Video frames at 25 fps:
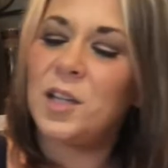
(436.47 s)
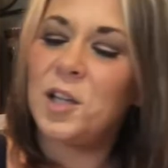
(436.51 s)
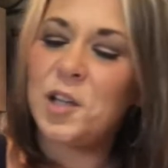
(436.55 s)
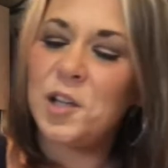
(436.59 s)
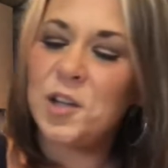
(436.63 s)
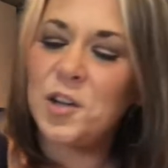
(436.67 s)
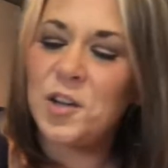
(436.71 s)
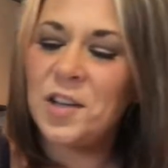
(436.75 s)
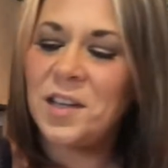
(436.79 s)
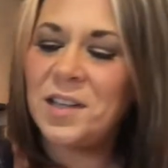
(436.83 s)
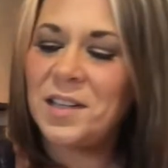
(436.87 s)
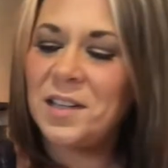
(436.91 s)

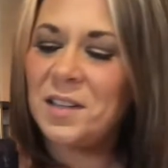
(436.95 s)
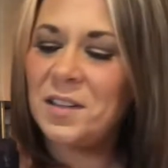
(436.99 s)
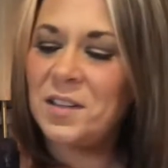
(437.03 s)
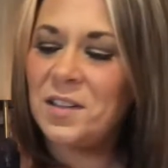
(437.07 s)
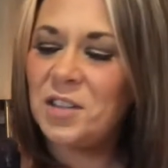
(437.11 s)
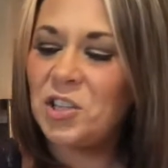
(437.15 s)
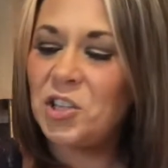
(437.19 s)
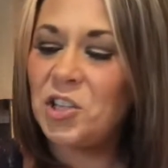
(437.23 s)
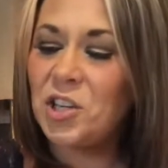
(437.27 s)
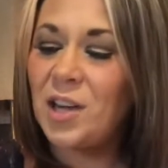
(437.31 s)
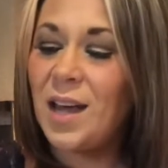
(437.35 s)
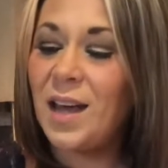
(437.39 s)
lurking in
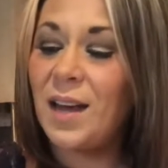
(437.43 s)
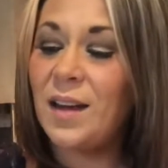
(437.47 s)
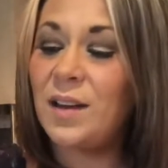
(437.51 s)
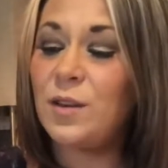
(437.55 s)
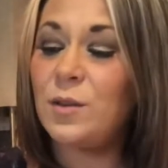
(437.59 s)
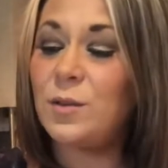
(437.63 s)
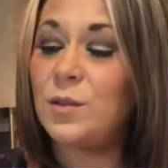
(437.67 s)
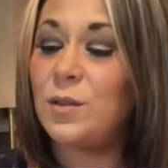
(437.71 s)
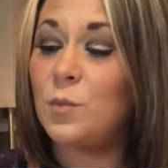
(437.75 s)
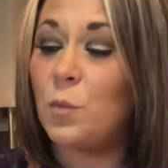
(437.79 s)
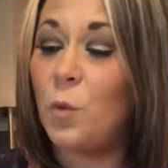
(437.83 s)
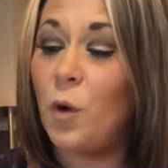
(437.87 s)
the
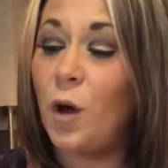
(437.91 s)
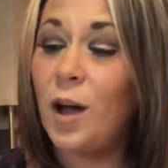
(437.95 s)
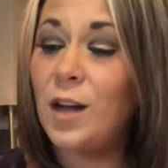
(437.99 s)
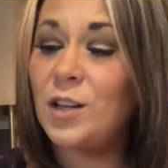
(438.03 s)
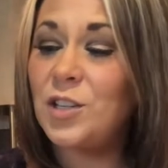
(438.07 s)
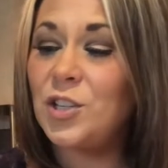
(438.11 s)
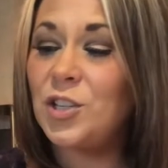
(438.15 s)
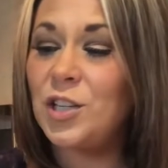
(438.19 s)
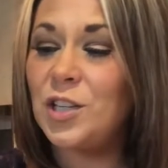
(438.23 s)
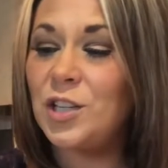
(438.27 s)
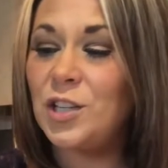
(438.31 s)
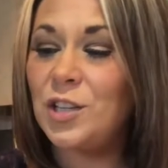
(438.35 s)
shadows,
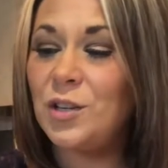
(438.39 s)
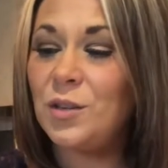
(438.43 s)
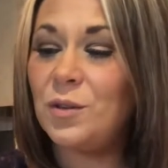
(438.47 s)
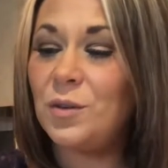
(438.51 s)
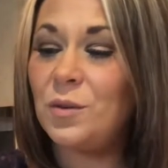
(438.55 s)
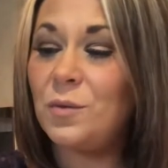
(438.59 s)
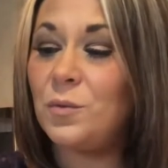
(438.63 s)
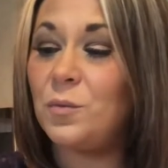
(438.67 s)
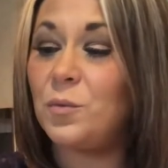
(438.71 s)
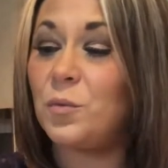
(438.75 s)
watching you,